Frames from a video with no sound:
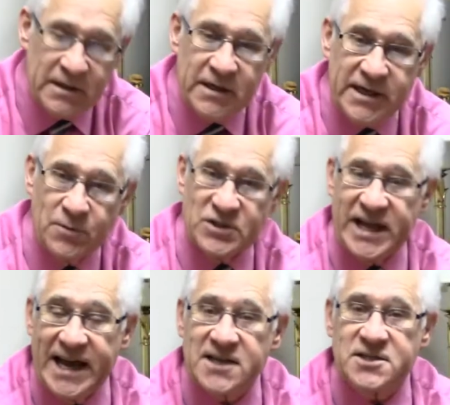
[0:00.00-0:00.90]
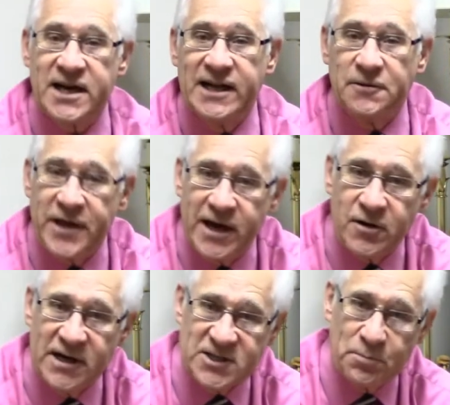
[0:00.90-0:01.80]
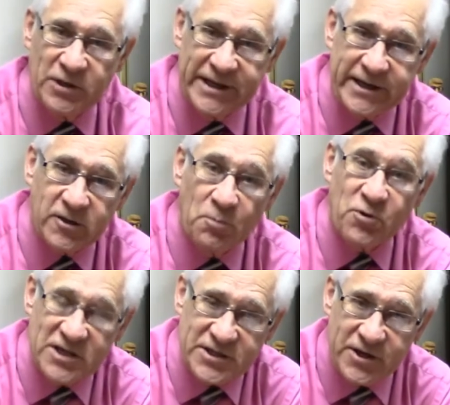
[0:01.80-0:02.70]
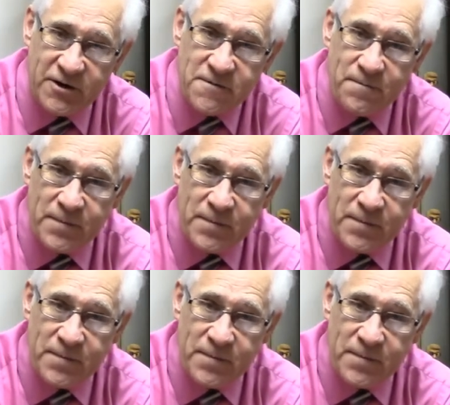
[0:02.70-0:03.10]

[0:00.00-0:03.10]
He was exiled there as a political prisoner,